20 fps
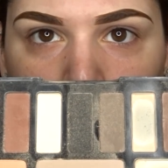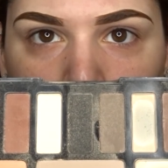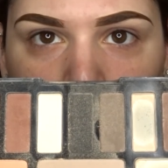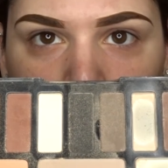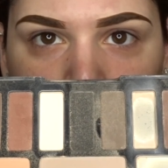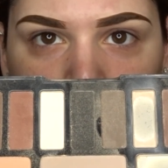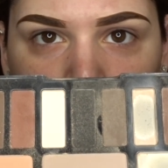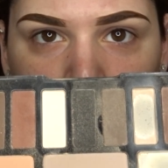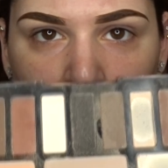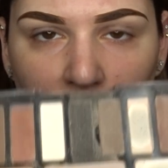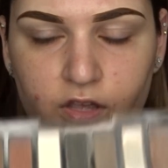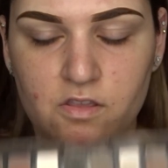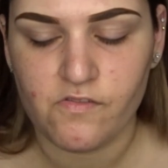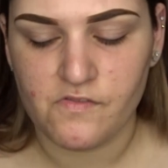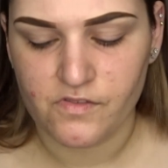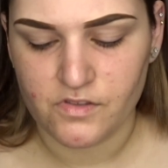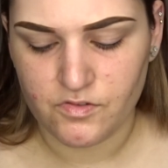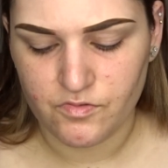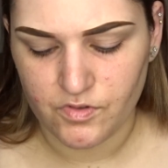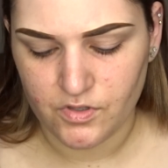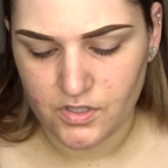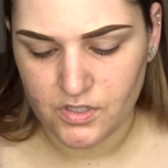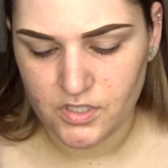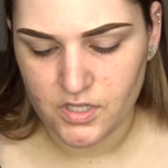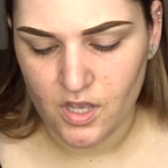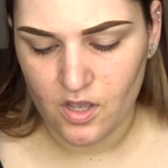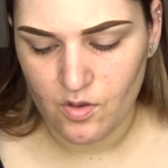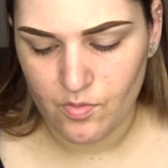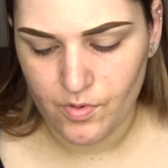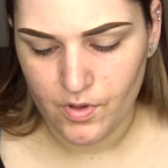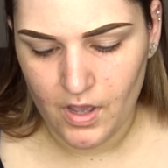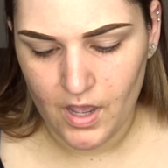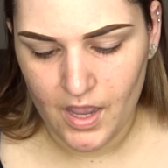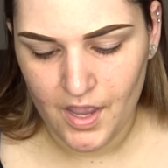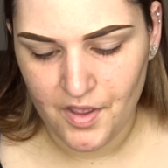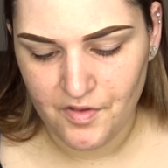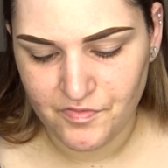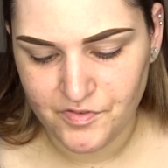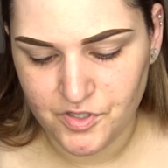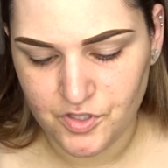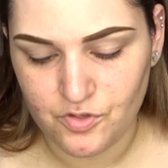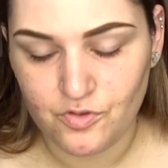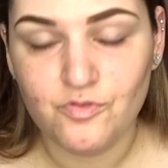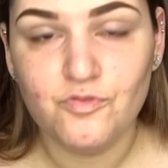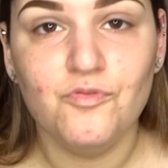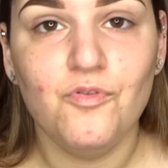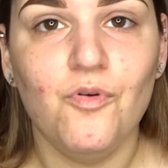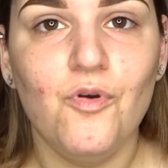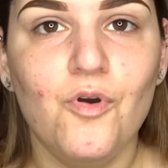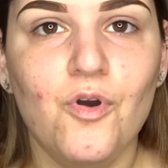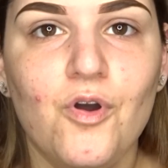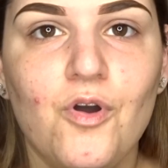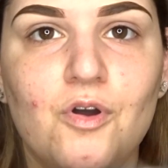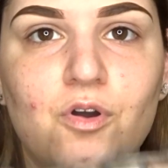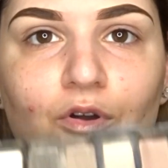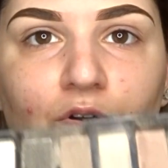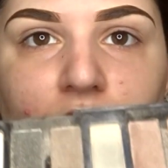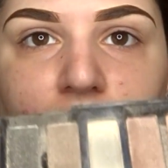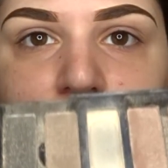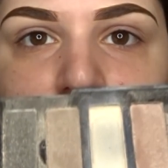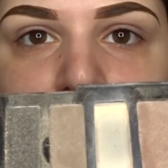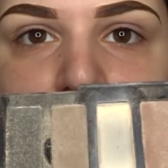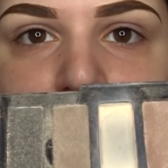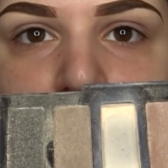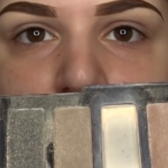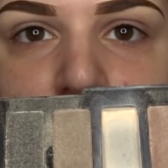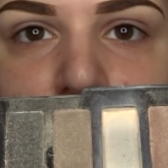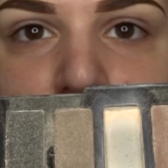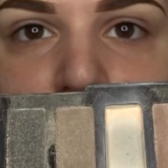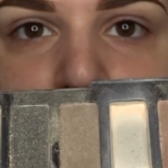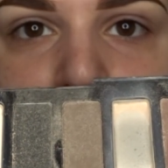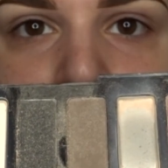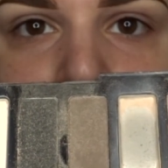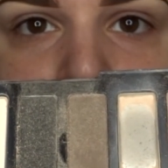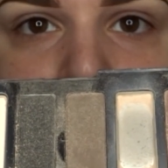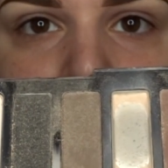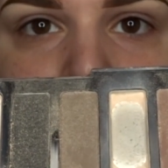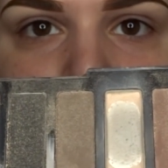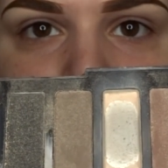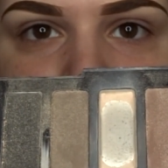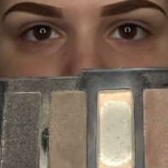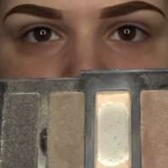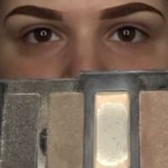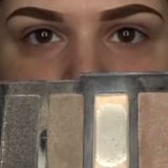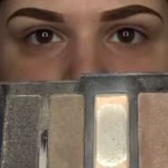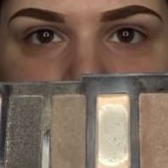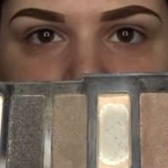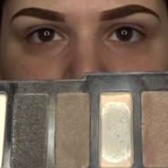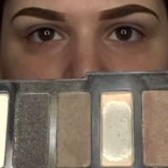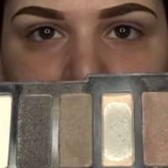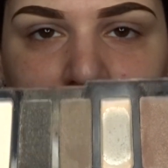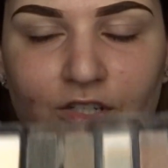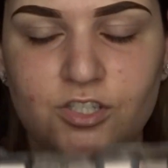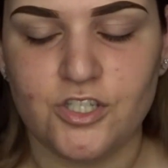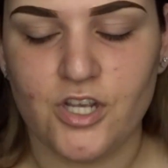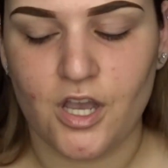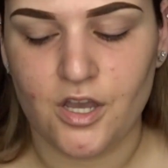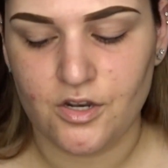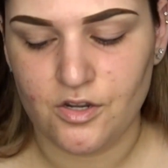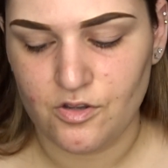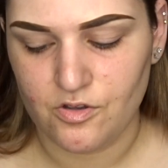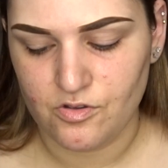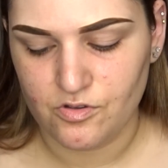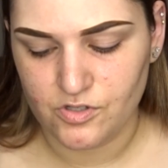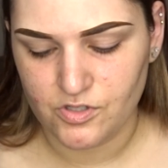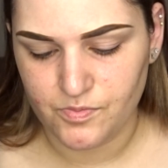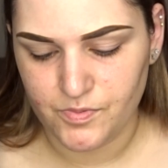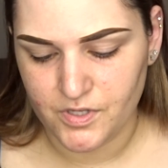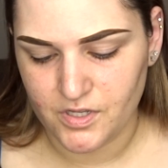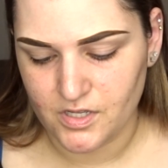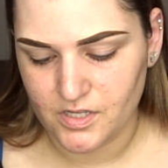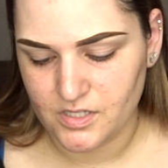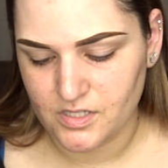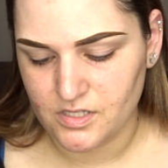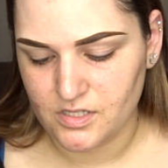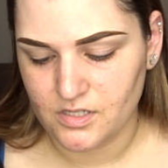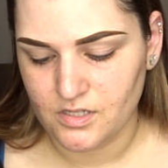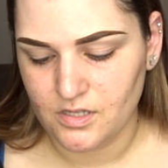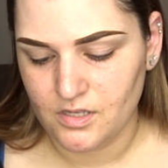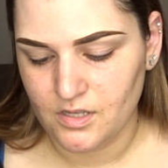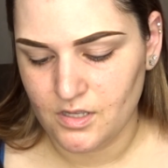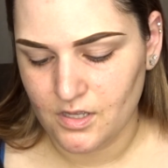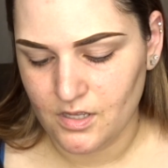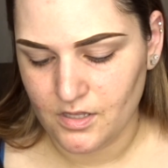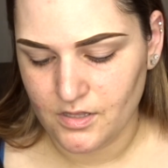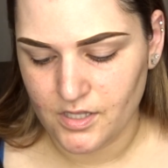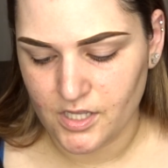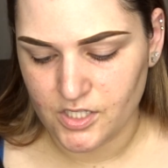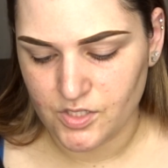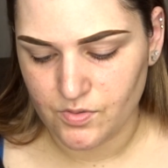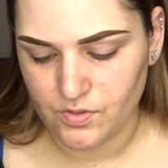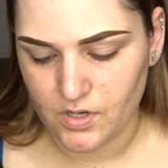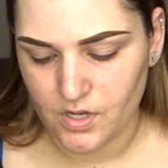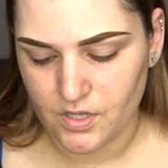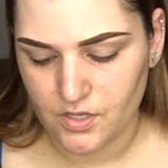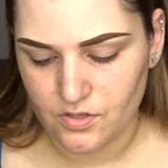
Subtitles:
Actually, you can't even really tell, but I have two 2 empty shadows because that's what I